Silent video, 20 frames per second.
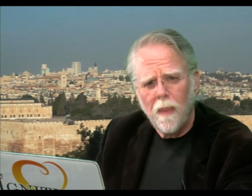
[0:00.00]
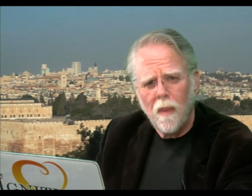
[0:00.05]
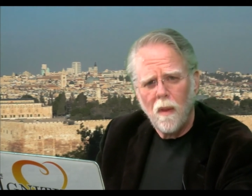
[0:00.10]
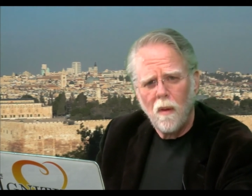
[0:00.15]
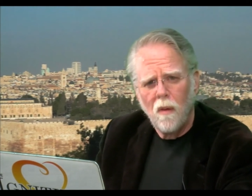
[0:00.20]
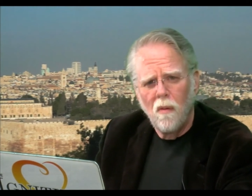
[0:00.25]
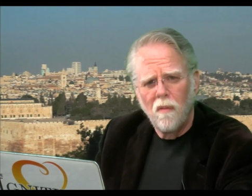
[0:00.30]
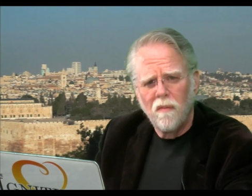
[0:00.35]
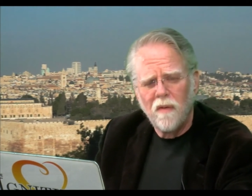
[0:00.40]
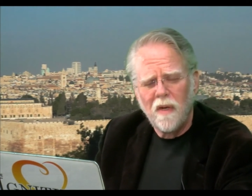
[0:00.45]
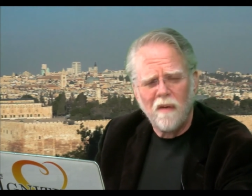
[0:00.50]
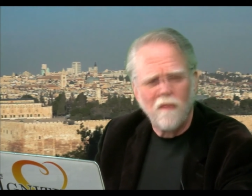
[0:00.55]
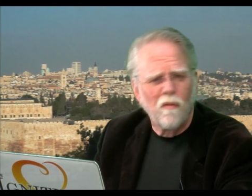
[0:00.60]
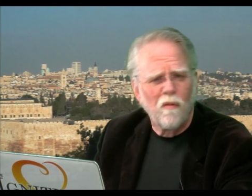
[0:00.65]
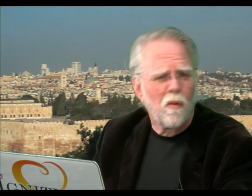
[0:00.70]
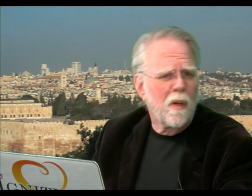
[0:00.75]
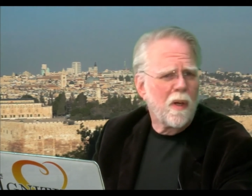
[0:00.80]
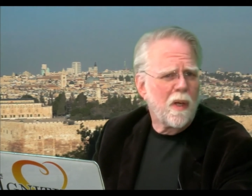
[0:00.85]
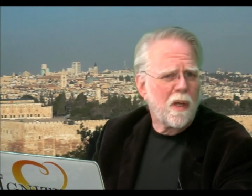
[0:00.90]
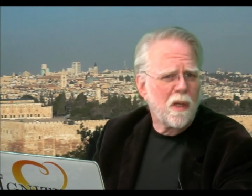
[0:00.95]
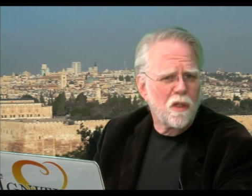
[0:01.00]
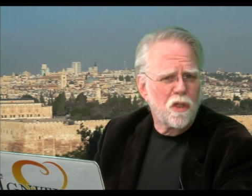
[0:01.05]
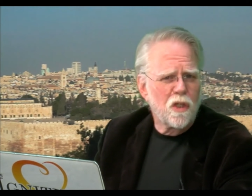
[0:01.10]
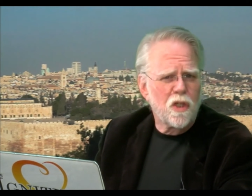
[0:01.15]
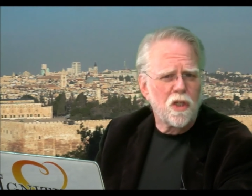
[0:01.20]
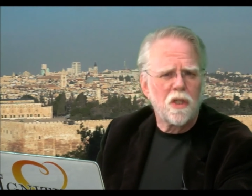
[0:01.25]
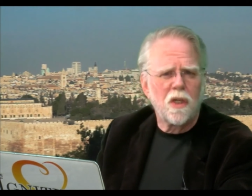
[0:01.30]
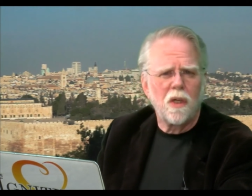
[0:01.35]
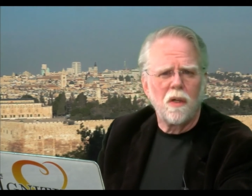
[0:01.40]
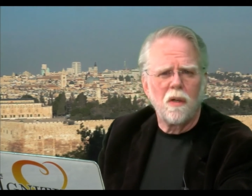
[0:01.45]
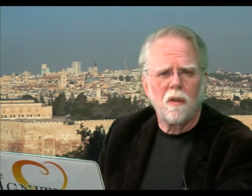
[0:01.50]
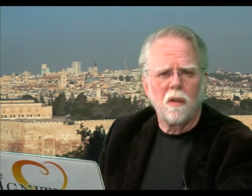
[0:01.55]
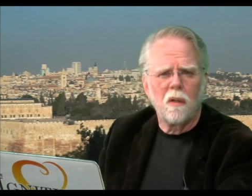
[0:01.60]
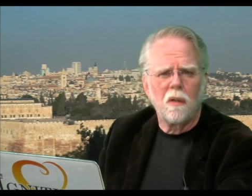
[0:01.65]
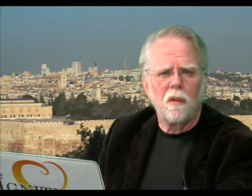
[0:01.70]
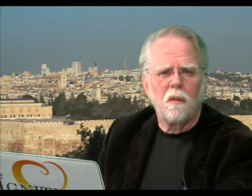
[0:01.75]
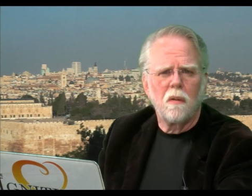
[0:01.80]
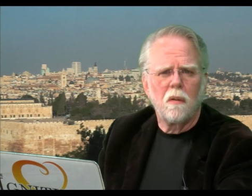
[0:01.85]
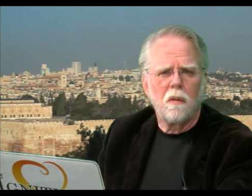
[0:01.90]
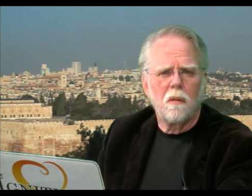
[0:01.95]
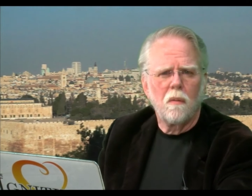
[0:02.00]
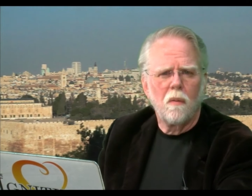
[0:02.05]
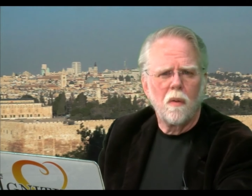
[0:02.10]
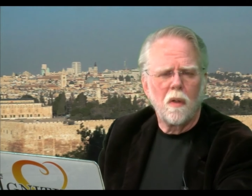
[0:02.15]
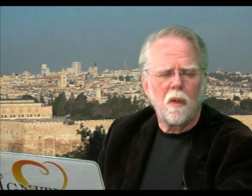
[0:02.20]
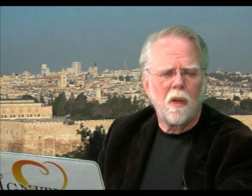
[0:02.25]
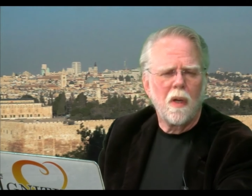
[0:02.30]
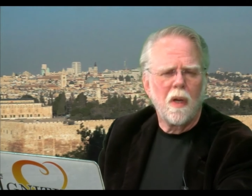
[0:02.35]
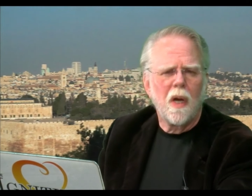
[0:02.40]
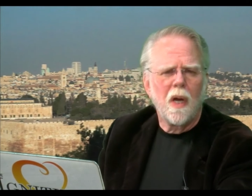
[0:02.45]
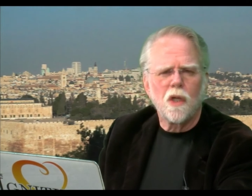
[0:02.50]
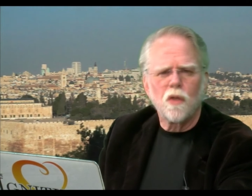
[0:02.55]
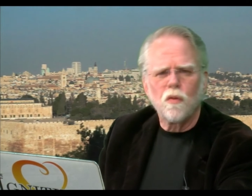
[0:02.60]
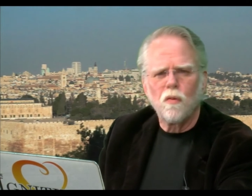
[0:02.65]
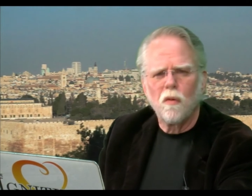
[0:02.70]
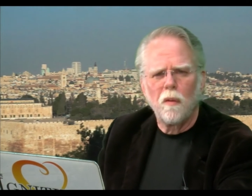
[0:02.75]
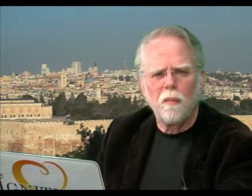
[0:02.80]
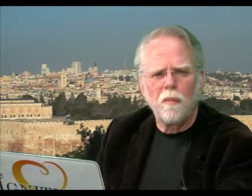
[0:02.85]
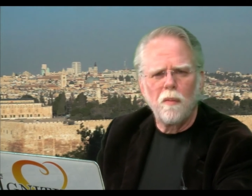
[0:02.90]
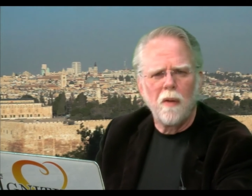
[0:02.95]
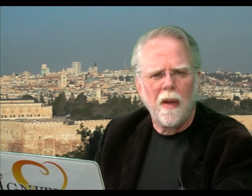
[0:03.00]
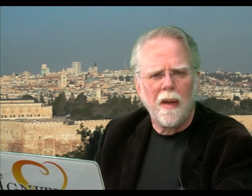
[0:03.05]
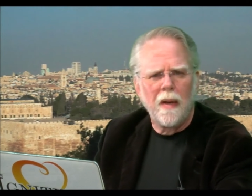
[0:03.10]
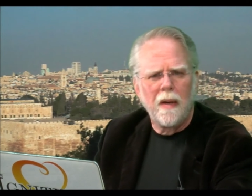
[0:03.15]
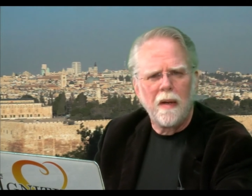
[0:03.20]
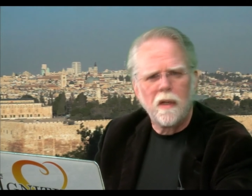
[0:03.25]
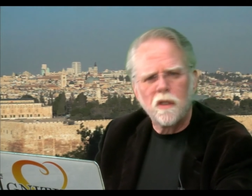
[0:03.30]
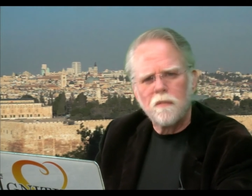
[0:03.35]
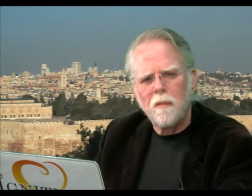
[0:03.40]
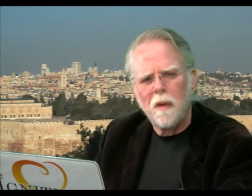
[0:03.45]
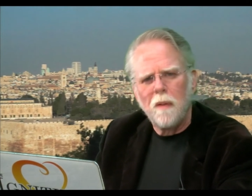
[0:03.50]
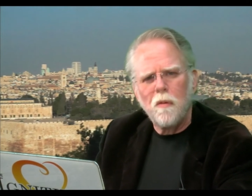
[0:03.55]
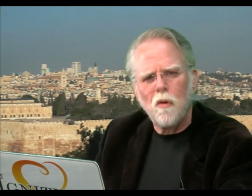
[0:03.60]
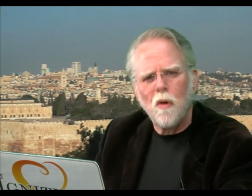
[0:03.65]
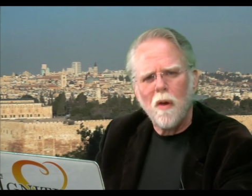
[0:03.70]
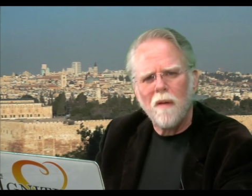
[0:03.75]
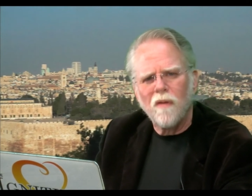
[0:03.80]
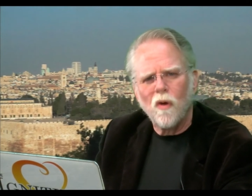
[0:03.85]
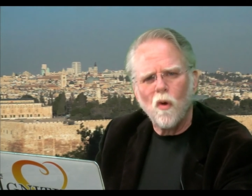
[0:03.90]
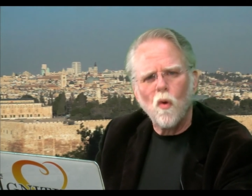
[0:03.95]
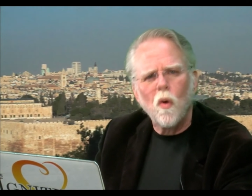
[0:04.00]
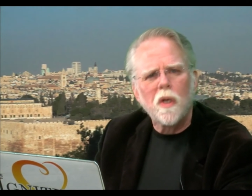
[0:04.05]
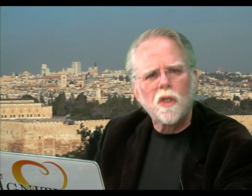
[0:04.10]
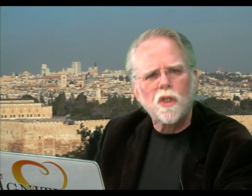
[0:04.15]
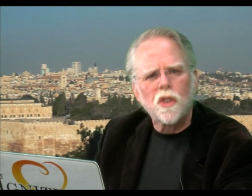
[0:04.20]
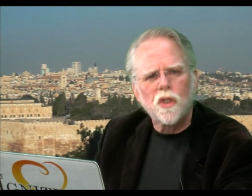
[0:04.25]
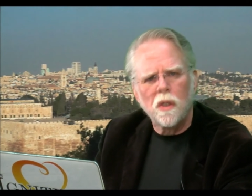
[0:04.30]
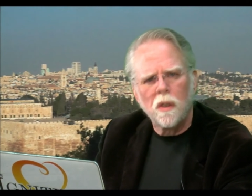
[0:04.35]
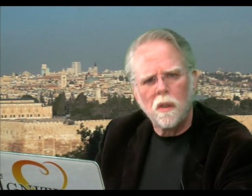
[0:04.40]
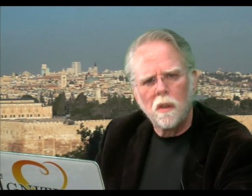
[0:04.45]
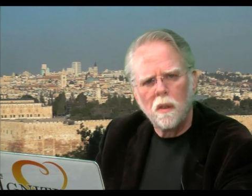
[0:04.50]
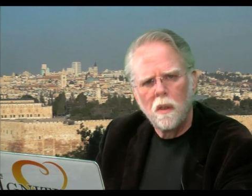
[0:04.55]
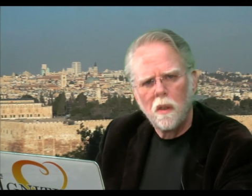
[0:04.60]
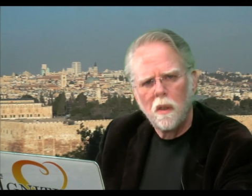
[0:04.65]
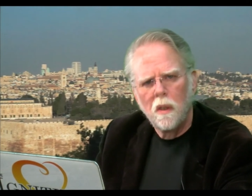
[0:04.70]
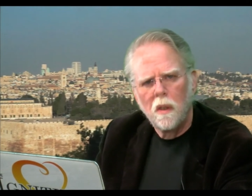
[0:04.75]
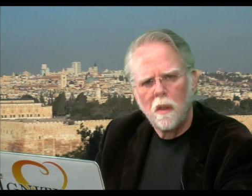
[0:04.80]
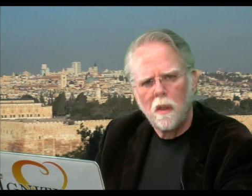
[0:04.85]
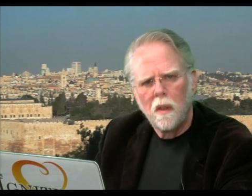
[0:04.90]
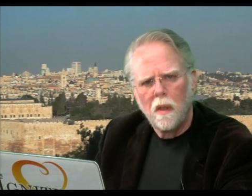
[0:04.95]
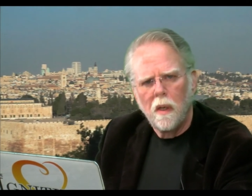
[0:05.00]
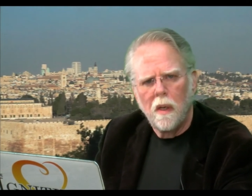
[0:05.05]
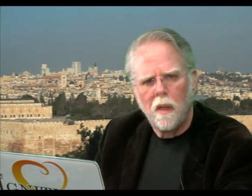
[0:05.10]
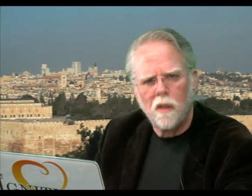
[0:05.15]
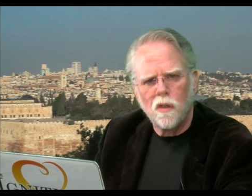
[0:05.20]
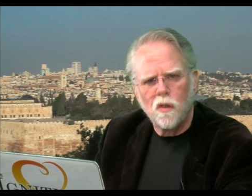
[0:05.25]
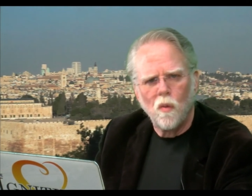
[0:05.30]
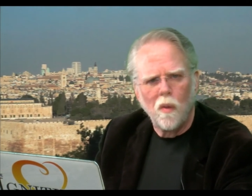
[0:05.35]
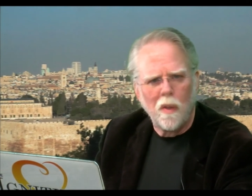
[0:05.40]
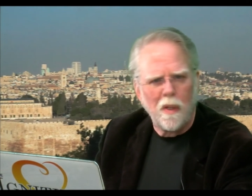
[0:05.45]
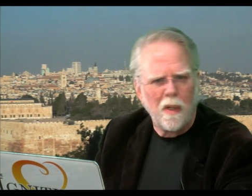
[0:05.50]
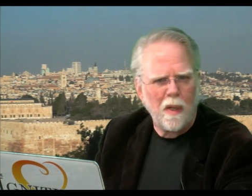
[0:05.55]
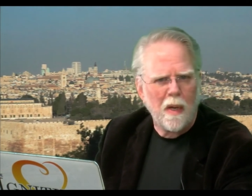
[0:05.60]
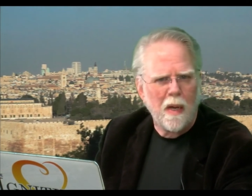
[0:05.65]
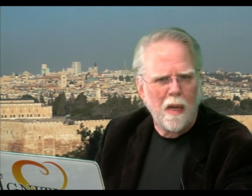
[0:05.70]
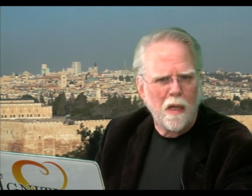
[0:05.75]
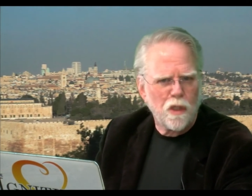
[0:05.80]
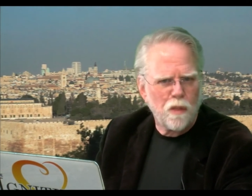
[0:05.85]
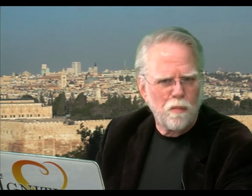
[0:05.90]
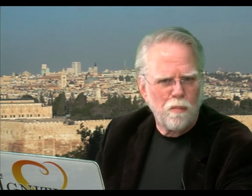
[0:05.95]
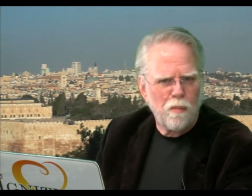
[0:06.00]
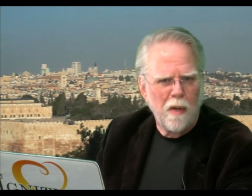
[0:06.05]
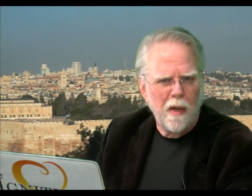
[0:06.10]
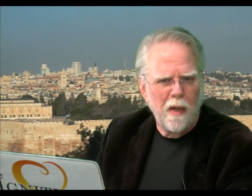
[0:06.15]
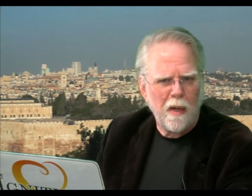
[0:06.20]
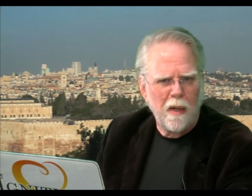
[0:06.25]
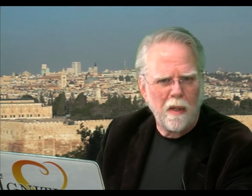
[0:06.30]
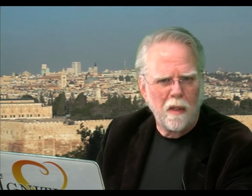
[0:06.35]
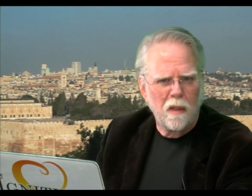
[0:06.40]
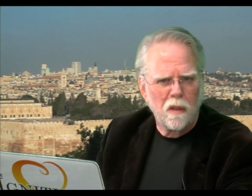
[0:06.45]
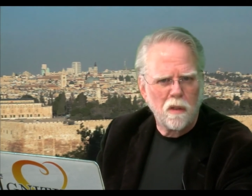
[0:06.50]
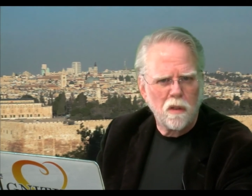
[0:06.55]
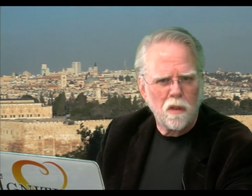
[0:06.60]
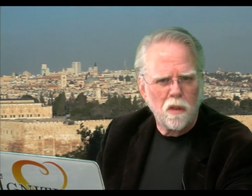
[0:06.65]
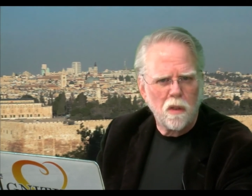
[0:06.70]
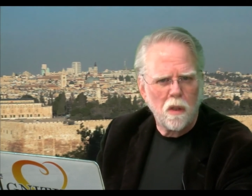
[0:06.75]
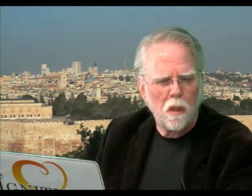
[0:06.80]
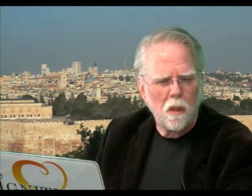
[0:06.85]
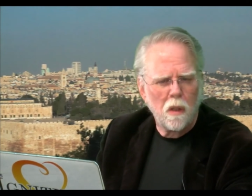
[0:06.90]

who have never really considered what God's real plan is. Maybe you have a question as to what God's plan is.